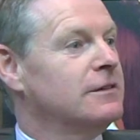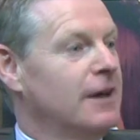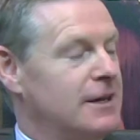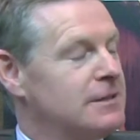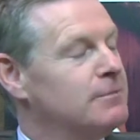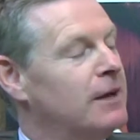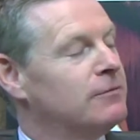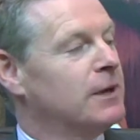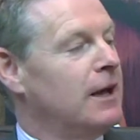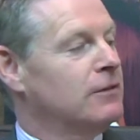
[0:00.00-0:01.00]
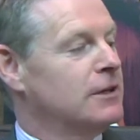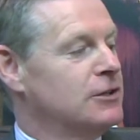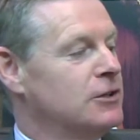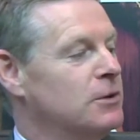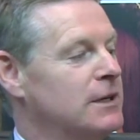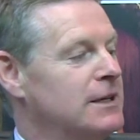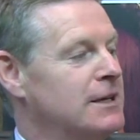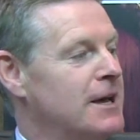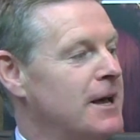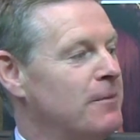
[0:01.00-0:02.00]
Yes, a man from Cavan that I knew, and he
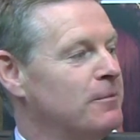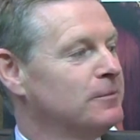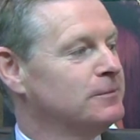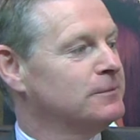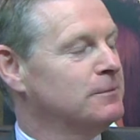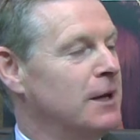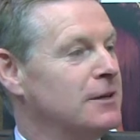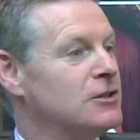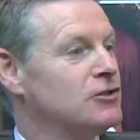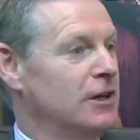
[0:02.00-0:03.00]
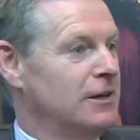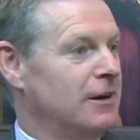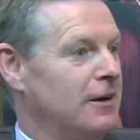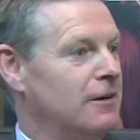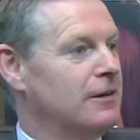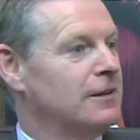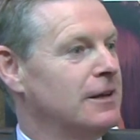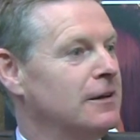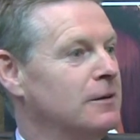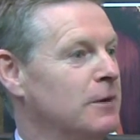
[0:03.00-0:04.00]
met an Australian girl, and
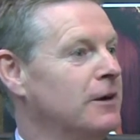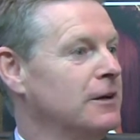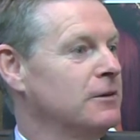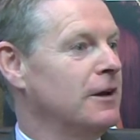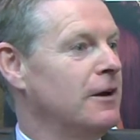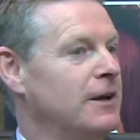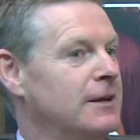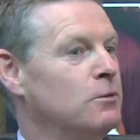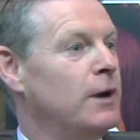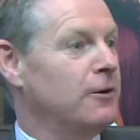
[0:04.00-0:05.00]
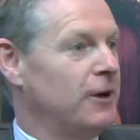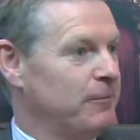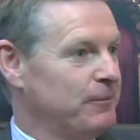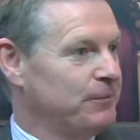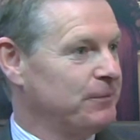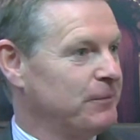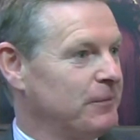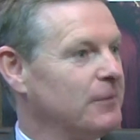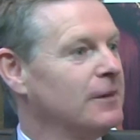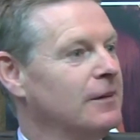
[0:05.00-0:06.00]
they got married out there in a winery.
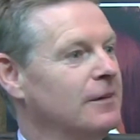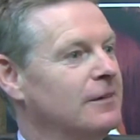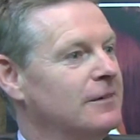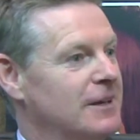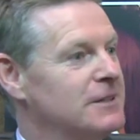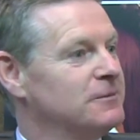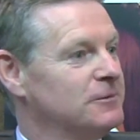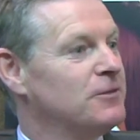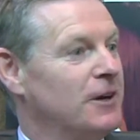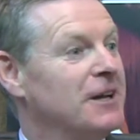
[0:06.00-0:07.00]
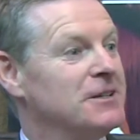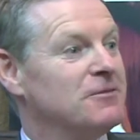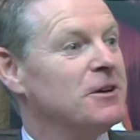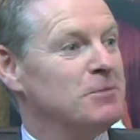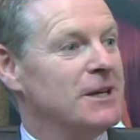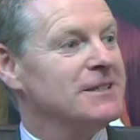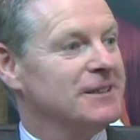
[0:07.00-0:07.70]
Yes, it's very nice, very pleasant.